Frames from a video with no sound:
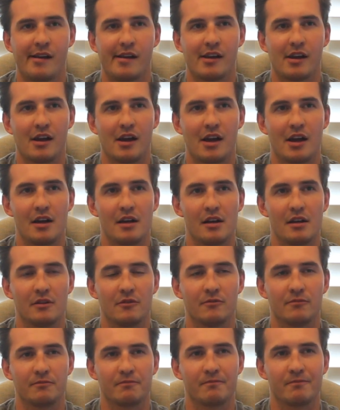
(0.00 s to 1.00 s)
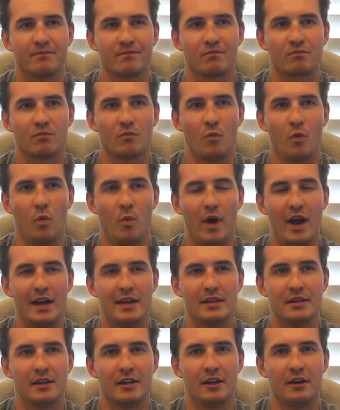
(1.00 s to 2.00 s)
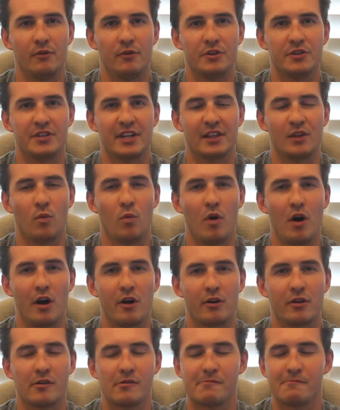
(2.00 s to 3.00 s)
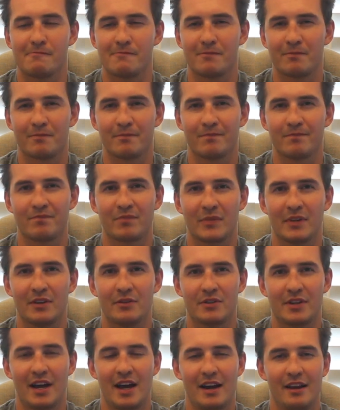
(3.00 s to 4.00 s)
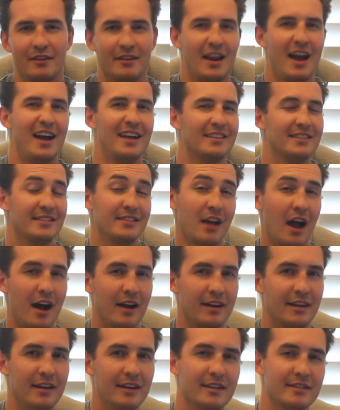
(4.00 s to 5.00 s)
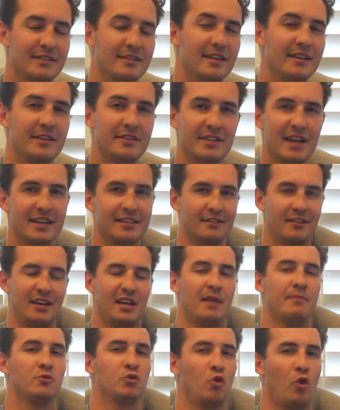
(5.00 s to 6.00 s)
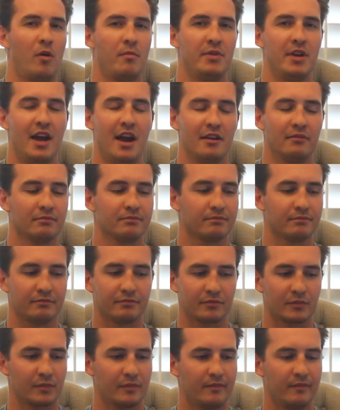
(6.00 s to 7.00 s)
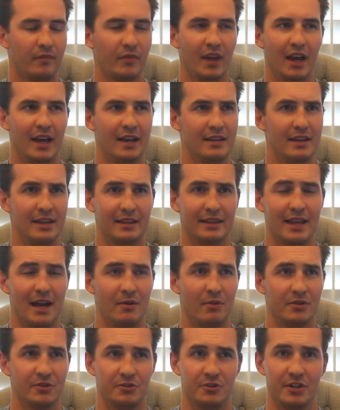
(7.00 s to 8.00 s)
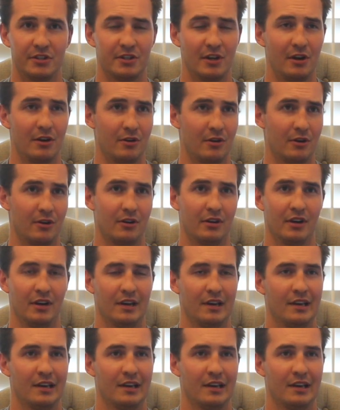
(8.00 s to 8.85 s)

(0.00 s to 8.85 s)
wet, you know, just like the water is kind of not soggy because it just hasn't like absorbed yet. I think that was just under,